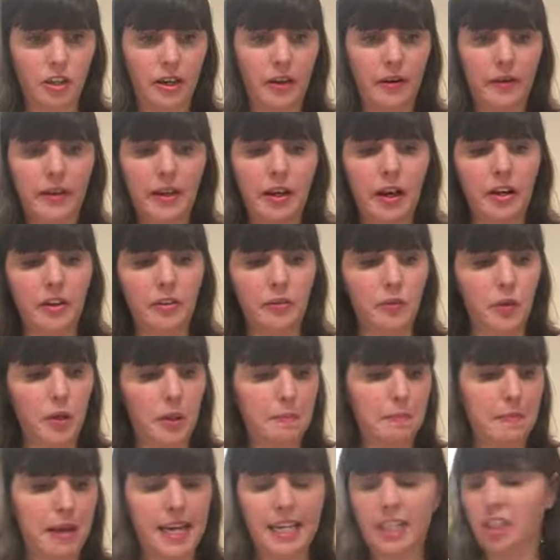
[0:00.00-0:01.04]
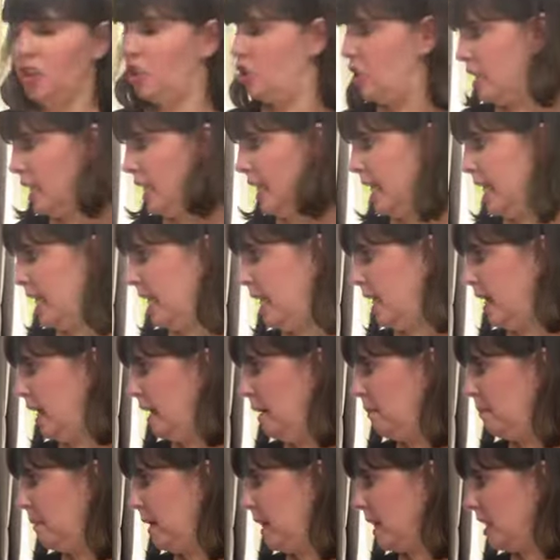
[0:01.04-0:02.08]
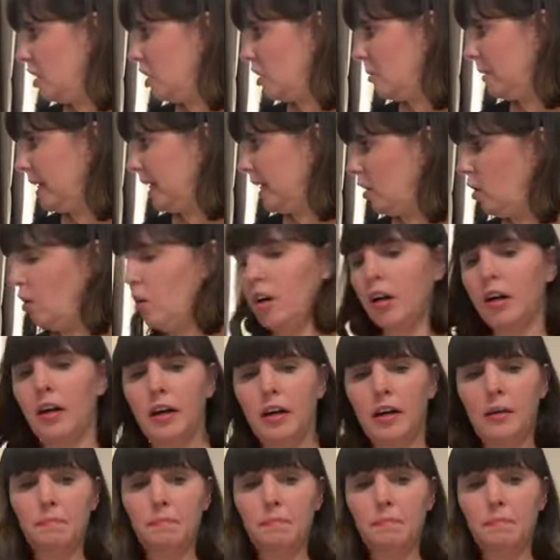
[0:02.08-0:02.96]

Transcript: so now I kind of want to match the embellishments